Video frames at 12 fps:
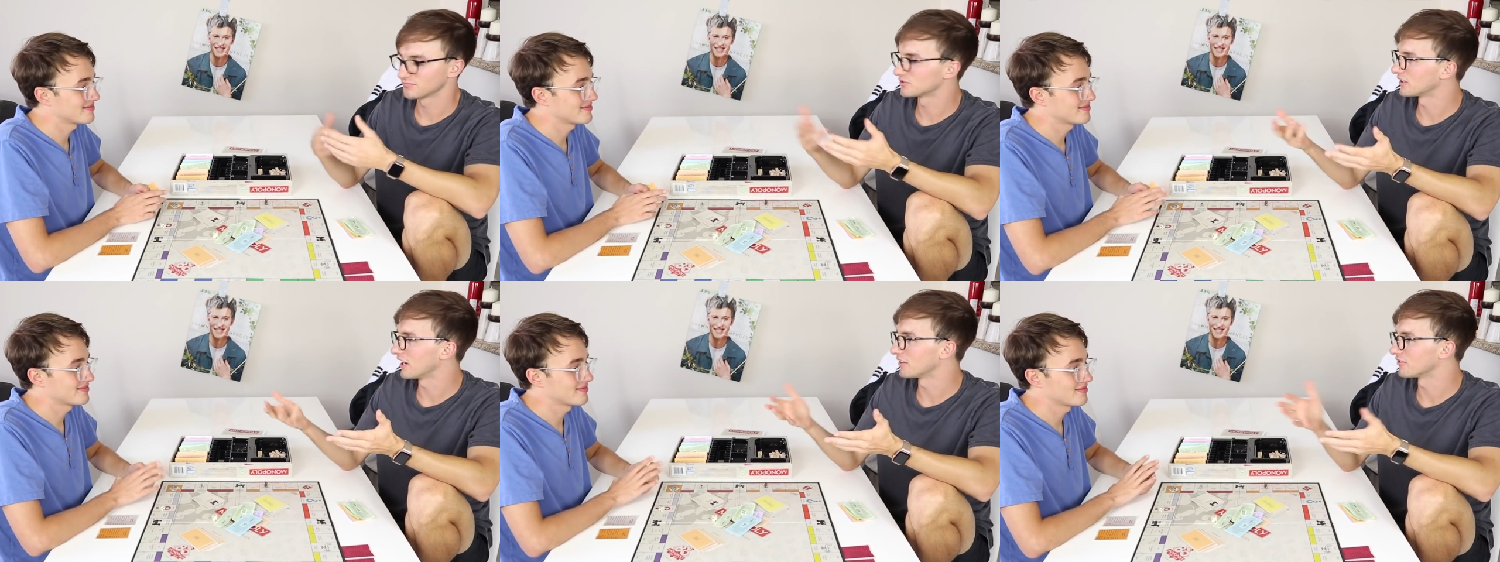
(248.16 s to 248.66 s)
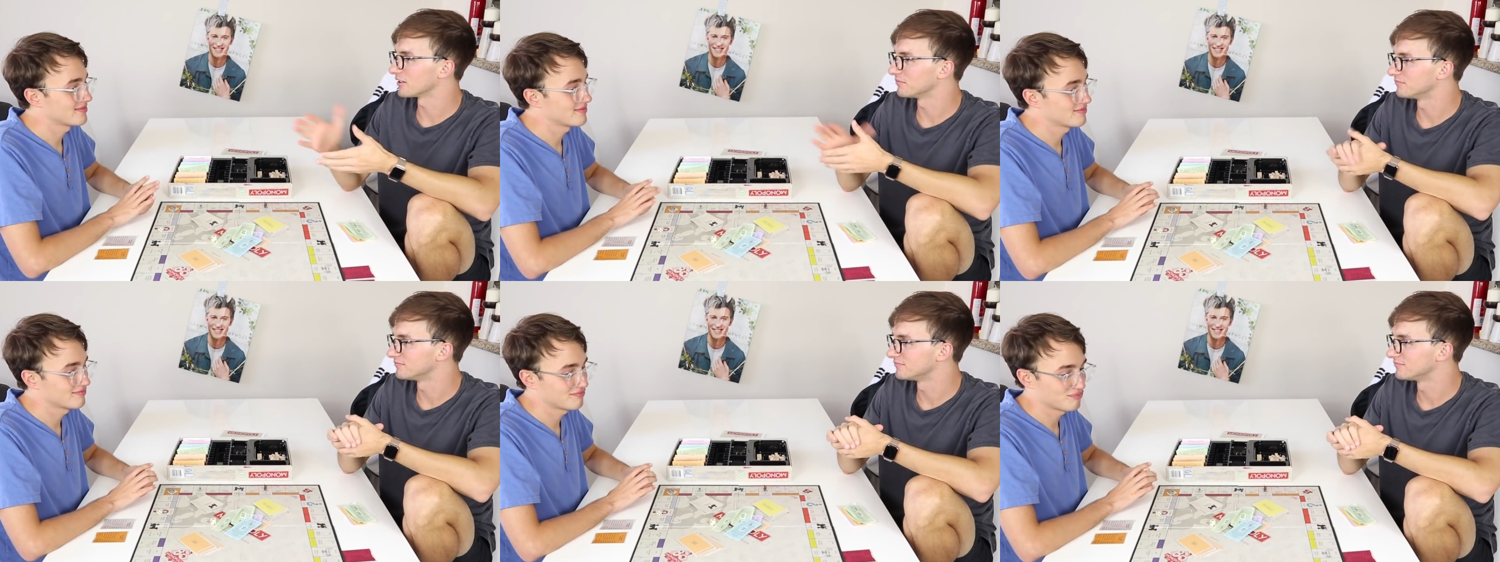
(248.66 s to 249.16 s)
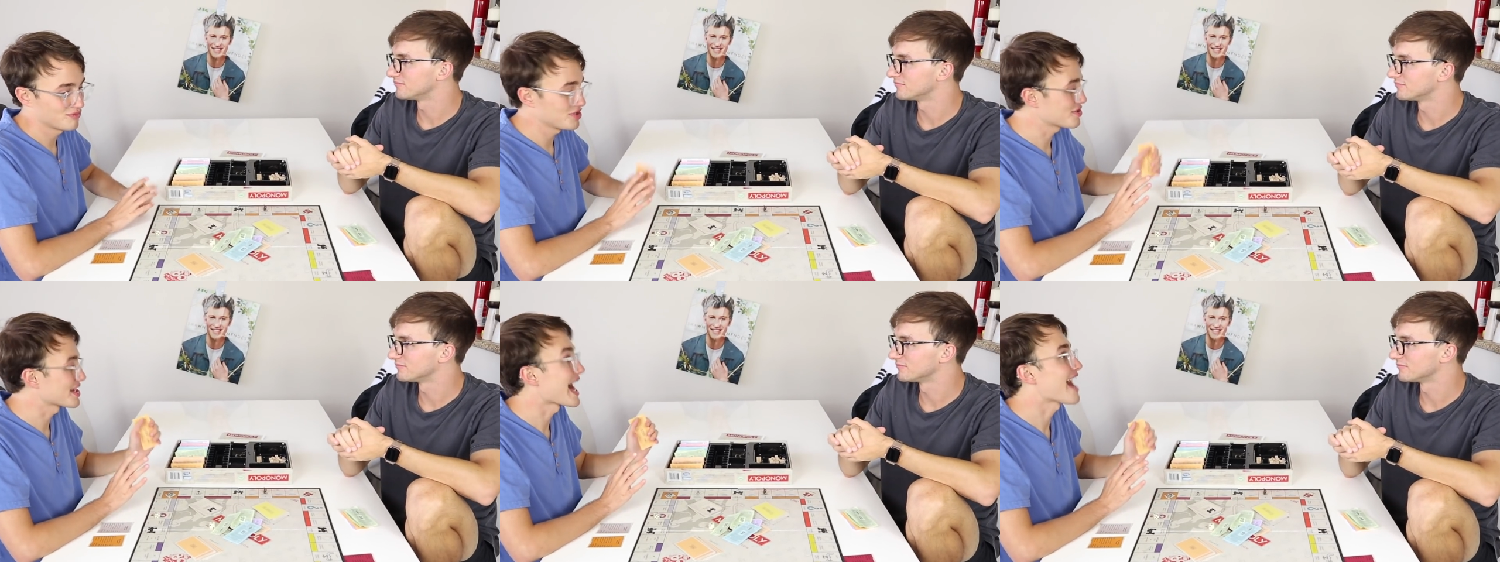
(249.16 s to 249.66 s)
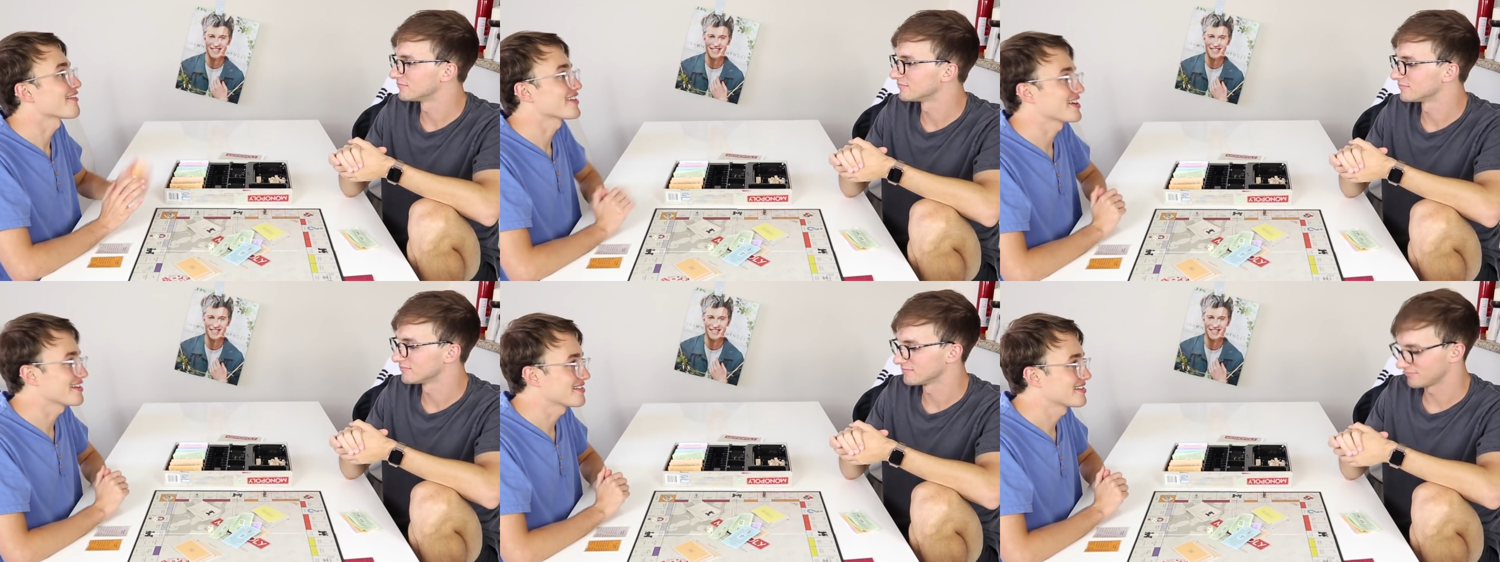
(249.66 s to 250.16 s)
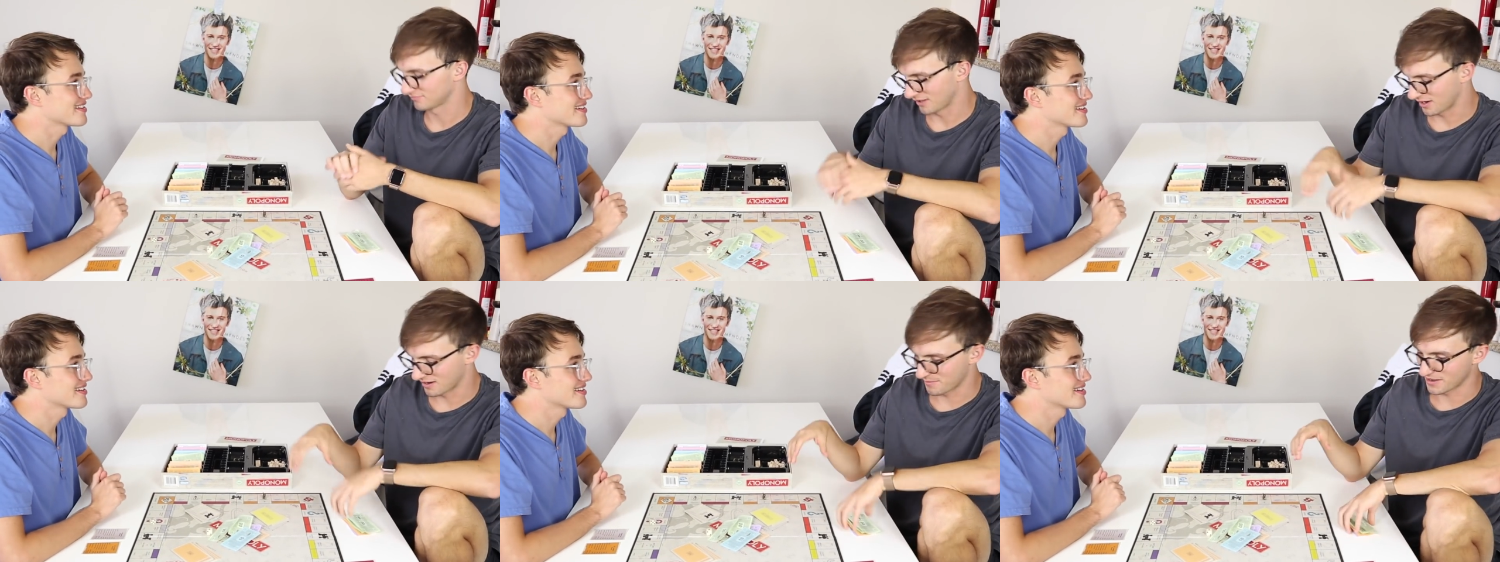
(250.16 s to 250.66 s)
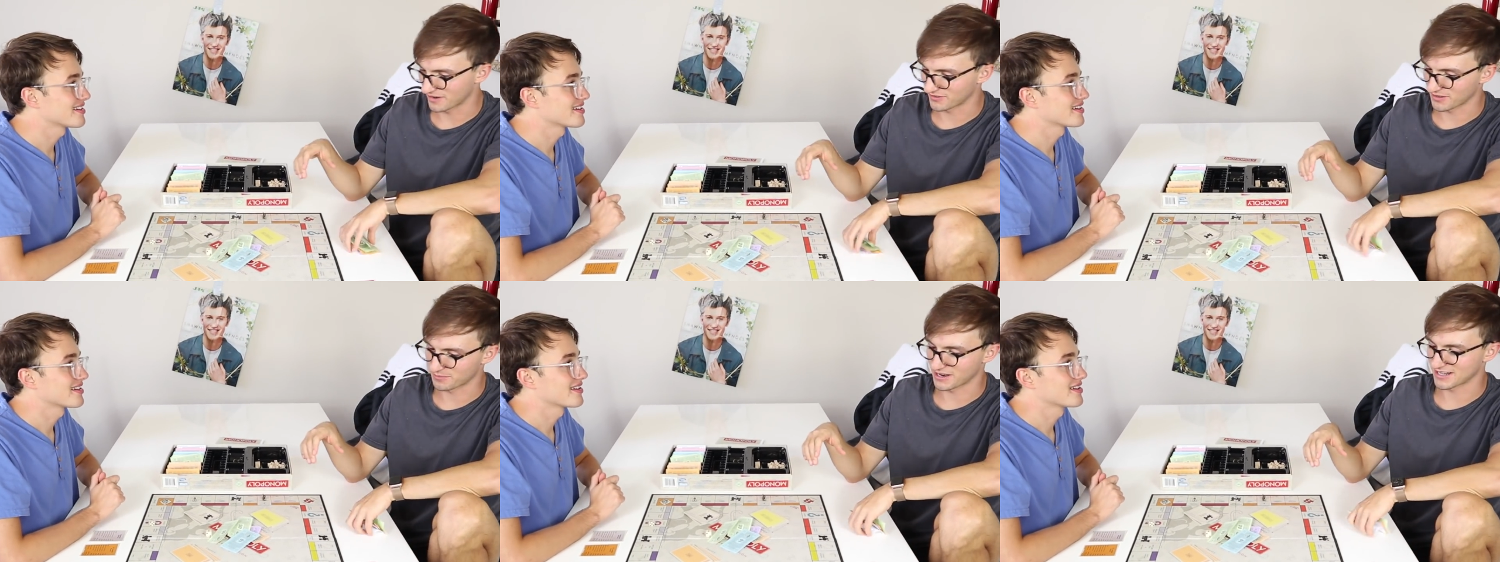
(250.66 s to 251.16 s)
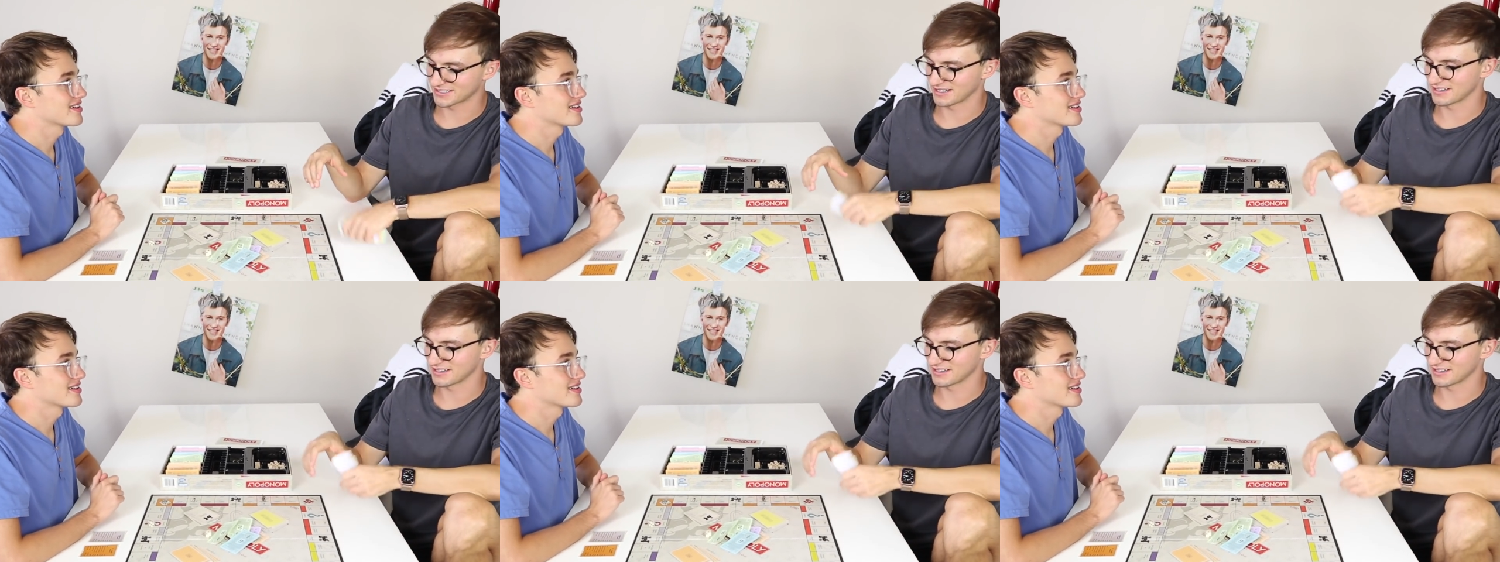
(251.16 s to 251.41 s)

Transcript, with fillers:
Speaker 1: three hundred dollars. You can have it. Uh, I bought it for the price it